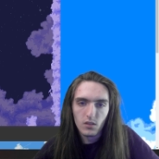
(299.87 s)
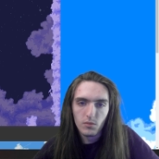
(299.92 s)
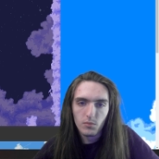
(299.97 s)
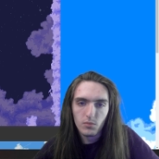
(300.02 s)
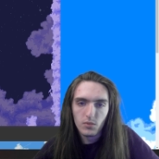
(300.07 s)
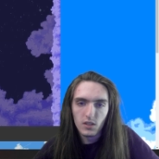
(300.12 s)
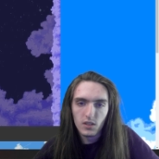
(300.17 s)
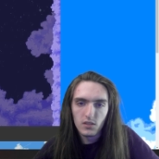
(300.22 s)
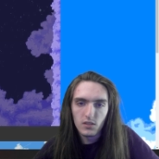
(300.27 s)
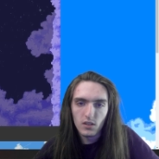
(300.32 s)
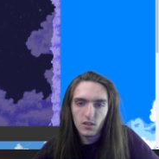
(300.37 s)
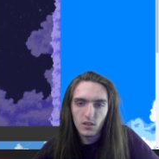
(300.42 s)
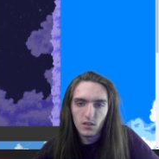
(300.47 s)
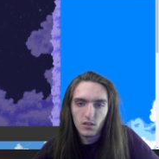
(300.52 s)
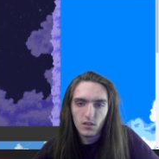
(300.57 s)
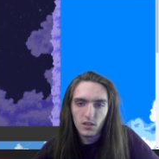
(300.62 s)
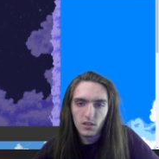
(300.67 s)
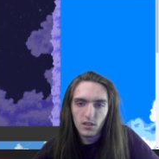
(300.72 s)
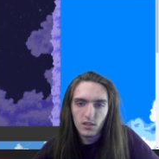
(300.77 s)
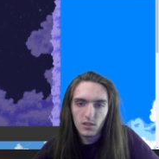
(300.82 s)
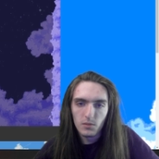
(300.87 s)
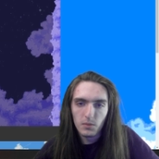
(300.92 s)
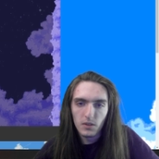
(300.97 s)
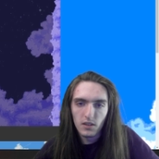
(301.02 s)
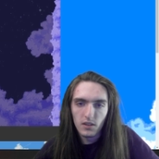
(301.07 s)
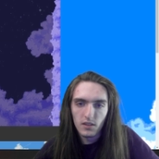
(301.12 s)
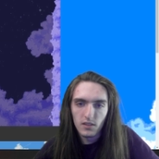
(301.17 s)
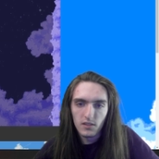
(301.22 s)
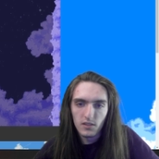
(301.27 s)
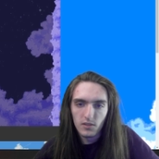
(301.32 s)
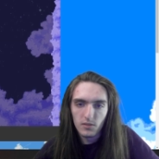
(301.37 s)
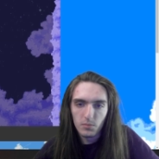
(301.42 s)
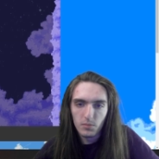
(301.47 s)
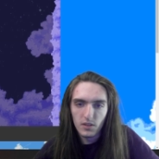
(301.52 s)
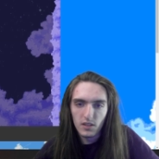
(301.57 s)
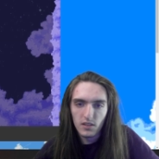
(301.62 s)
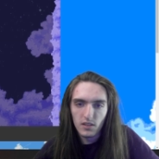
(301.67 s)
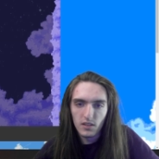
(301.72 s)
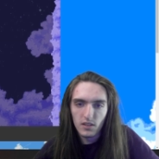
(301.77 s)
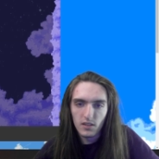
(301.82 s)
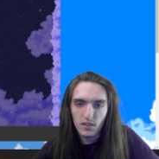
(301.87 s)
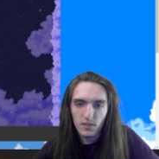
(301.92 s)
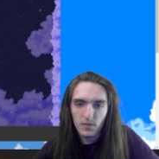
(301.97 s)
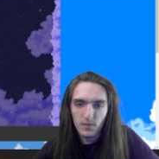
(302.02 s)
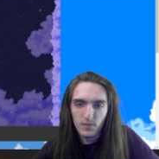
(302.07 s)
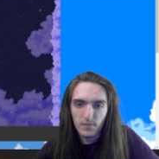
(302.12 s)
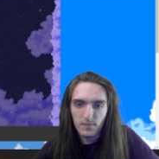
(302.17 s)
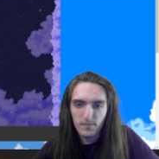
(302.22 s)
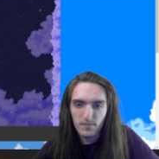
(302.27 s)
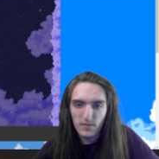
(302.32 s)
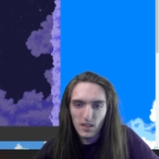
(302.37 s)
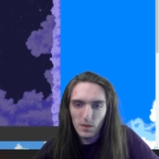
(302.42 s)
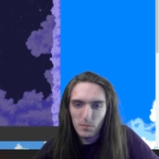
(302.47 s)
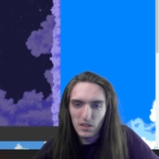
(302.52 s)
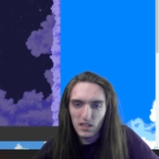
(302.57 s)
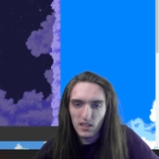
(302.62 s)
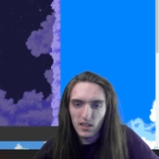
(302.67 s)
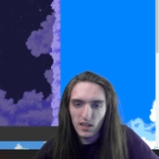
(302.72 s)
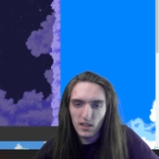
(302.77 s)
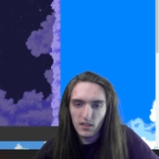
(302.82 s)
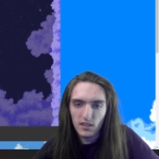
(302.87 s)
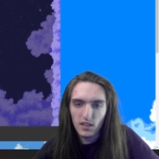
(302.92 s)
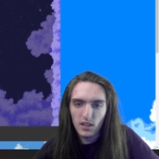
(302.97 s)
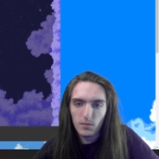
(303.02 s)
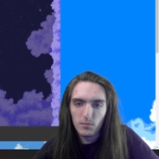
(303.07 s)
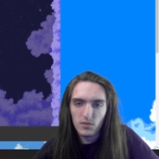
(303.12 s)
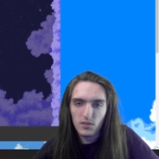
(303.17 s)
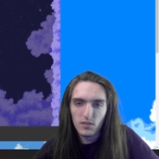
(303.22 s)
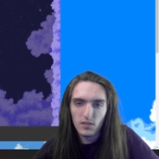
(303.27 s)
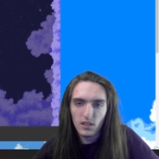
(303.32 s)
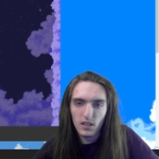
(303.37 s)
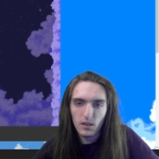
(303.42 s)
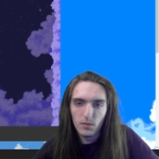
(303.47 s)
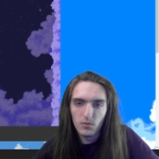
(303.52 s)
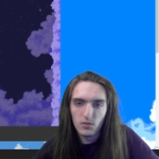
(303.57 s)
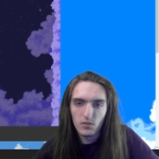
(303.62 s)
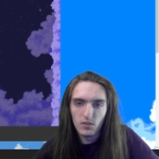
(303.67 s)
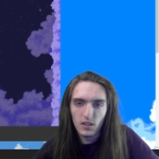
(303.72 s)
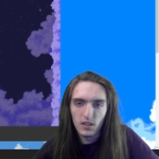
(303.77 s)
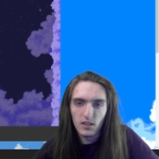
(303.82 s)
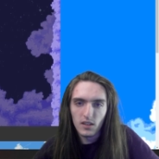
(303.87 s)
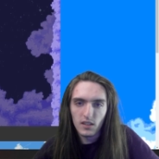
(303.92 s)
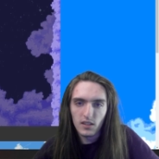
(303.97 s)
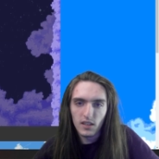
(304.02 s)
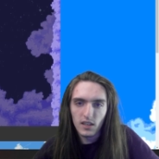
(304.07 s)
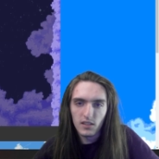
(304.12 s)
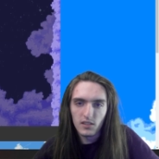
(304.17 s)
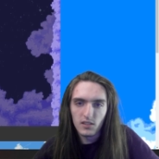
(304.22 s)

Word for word: pretty solid learning experience. But I mean, yeah, the game's really not that